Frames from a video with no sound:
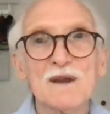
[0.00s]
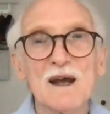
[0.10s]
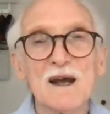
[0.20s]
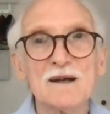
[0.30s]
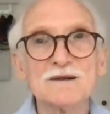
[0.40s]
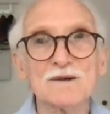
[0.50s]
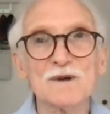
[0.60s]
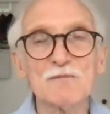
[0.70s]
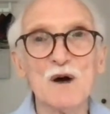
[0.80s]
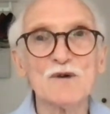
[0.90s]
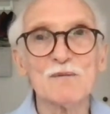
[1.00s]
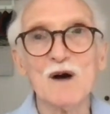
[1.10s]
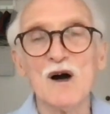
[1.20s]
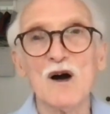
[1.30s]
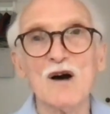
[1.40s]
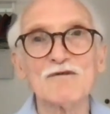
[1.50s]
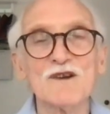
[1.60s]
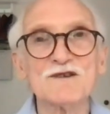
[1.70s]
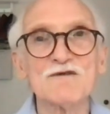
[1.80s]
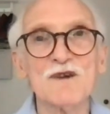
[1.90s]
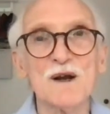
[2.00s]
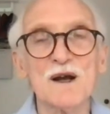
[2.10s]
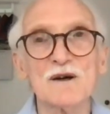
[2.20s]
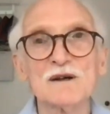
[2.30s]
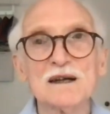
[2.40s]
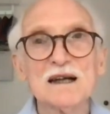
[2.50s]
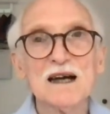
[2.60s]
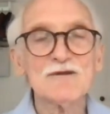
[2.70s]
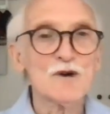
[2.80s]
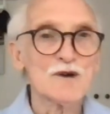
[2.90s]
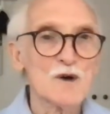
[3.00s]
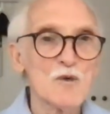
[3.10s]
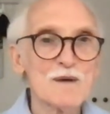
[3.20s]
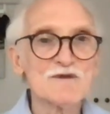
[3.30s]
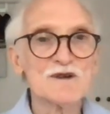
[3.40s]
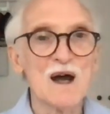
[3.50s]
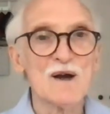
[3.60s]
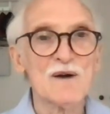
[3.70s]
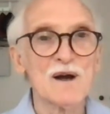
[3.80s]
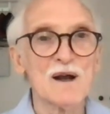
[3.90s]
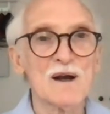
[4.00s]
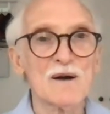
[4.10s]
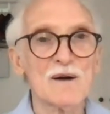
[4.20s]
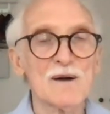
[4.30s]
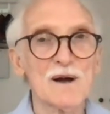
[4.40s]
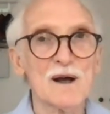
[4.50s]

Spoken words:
It's on the bottom of this video. Have a look at our website. And